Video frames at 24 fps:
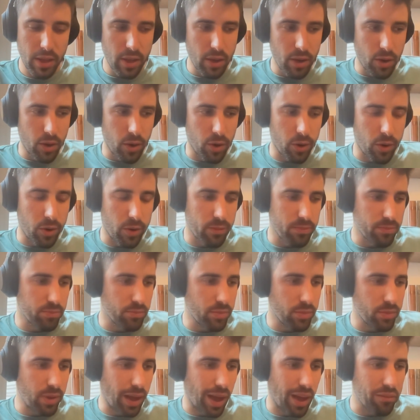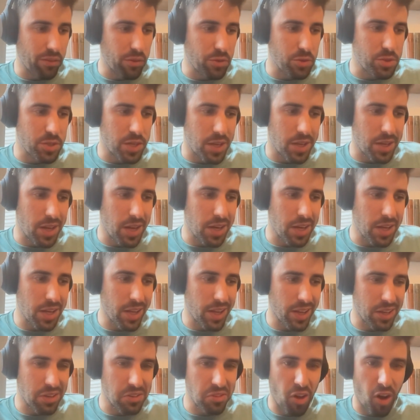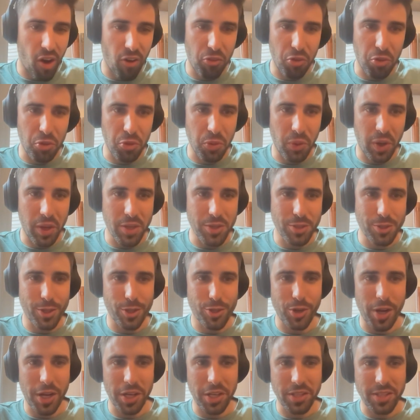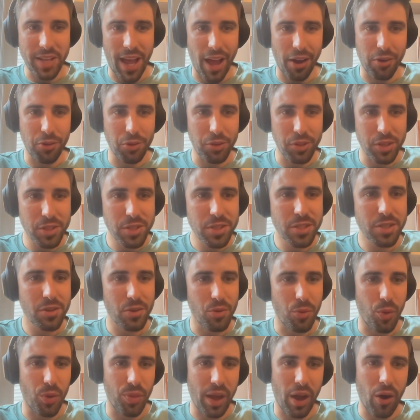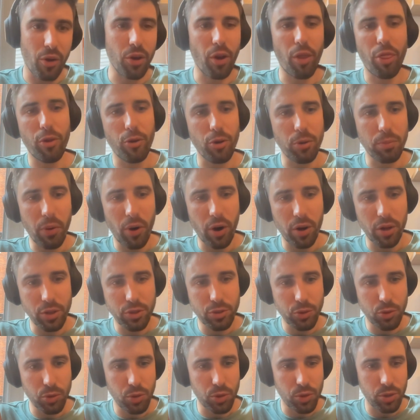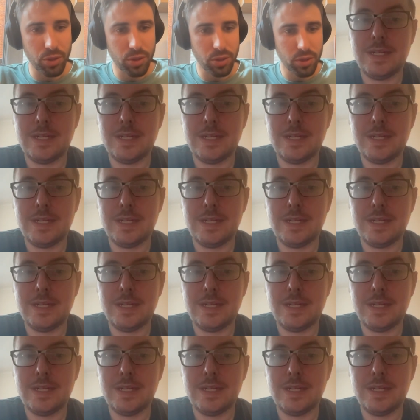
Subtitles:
or have you seen any like novel ways to try to tackle this without a third-party tool?